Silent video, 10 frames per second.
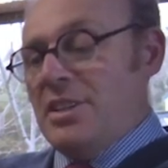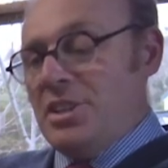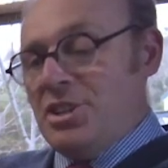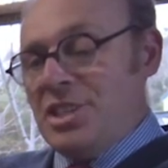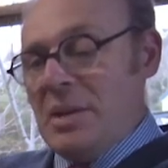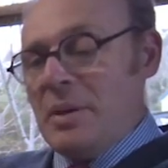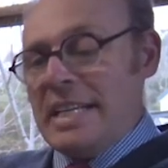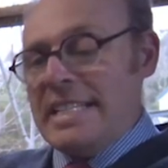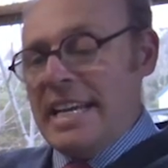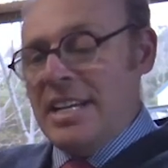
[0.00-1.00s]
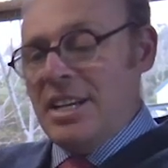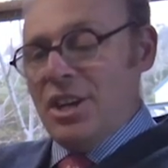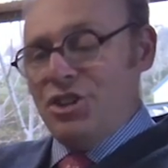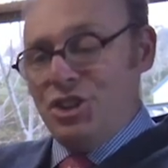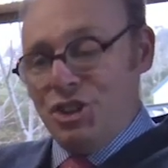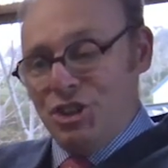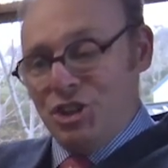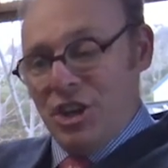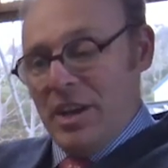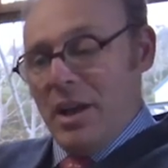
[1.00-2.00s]
"Did you see what he did?"
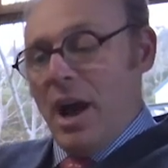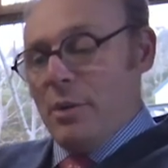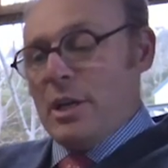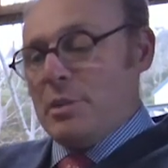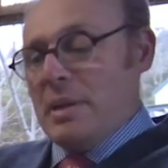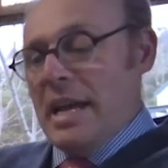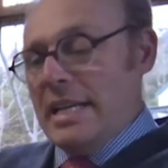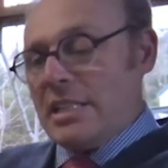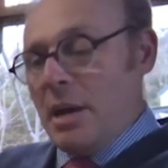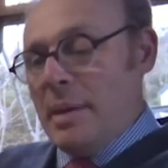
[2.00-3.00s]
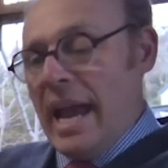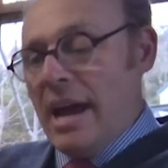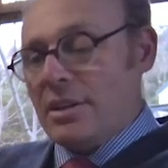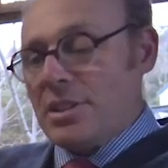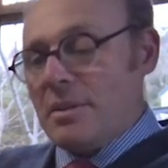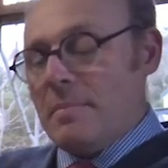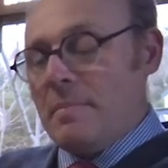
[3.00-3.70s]
"Shh!" I whispered. "He's coming out."